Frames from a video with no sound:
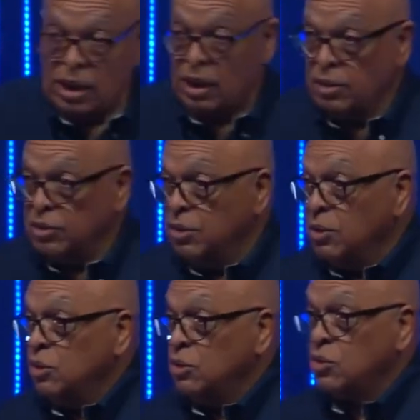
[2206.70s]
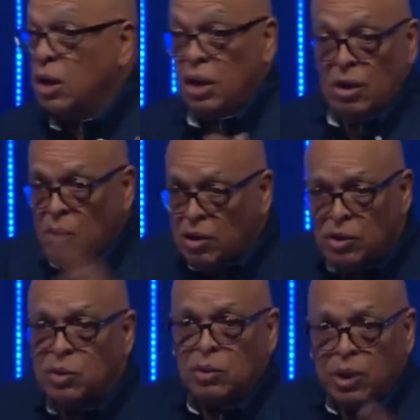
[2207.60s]
Uh, so, you
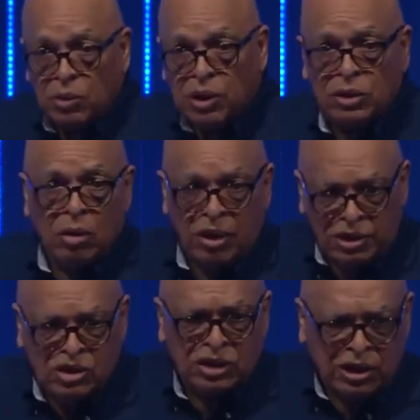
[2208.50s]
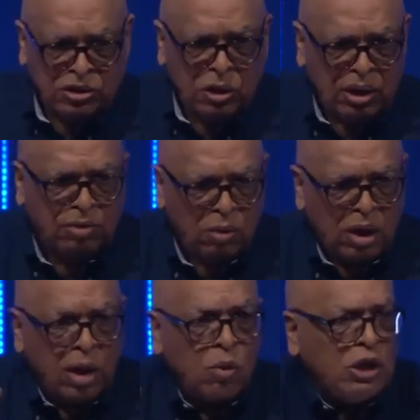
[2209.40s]
know, we, we, we do all these things, don't get me
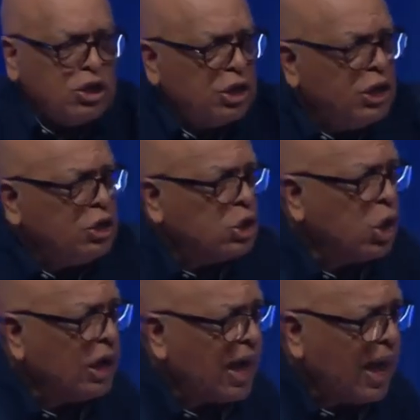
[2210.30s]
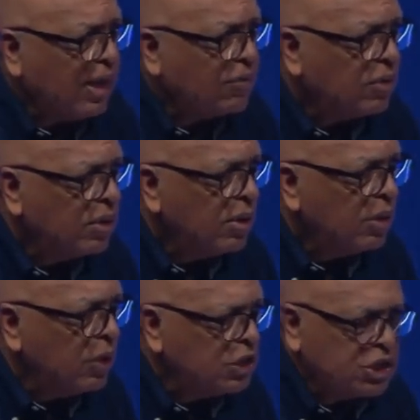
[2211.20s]
wrong, and we should enjoy life.
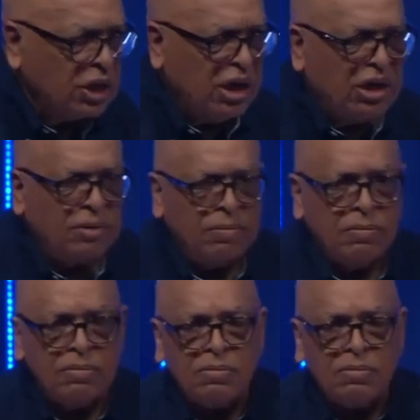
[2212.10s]
We should.